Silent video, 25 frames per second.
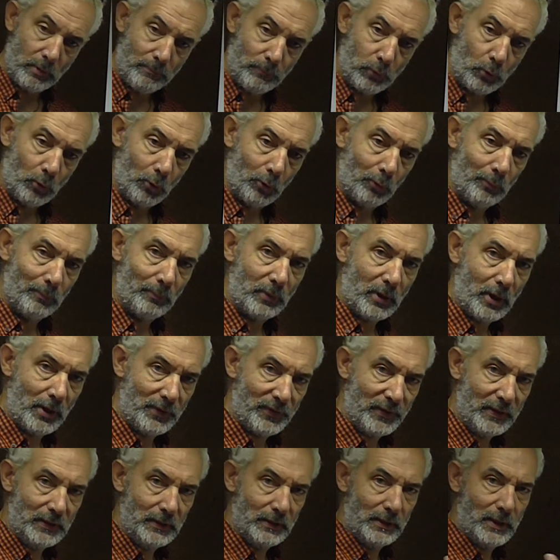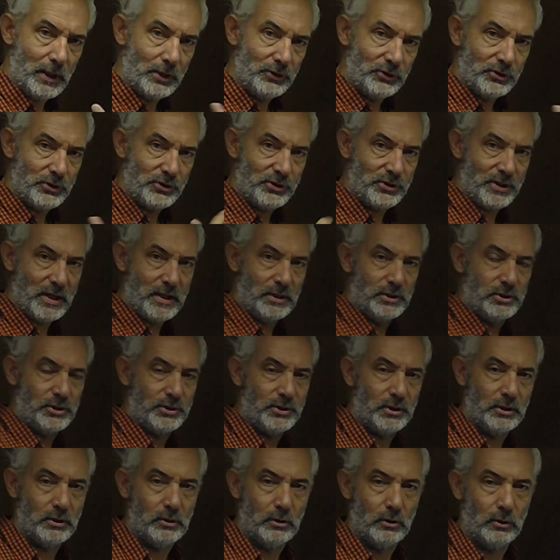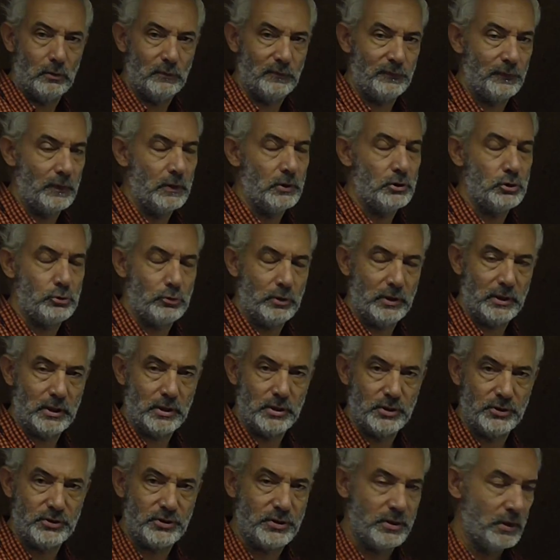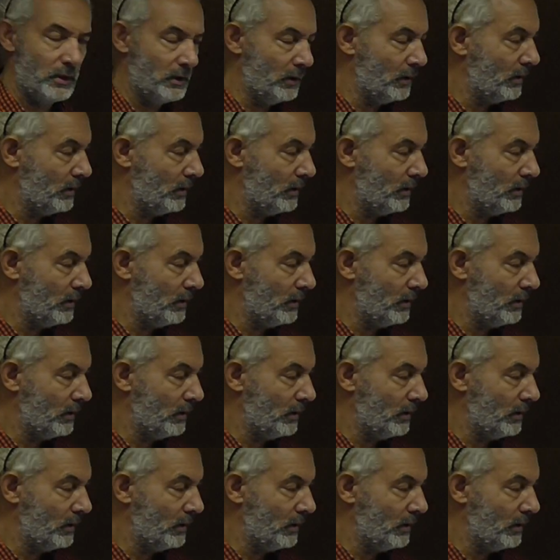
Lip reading: important, but I think the understanding of triggers